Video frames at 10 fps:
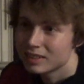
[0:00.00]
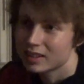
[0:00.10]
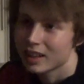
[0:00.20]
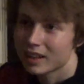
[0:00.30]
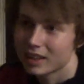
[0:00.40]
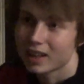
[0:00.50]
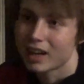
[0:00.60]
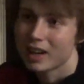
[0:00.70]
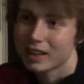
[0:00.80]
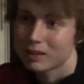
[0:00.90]
that
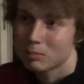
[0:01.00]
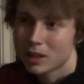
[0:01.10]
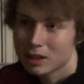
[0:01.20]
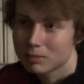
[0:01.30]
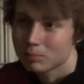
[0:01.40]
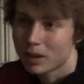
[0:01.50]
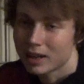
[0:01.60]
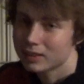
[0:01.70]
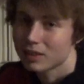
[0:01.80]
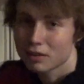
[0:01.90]
I make
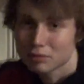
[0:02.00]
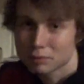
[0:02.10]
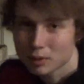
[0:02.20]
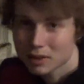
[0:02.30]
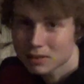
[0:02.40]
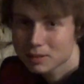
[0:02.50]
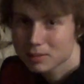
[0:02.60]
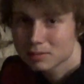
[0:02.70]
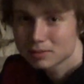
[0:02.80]
my love with,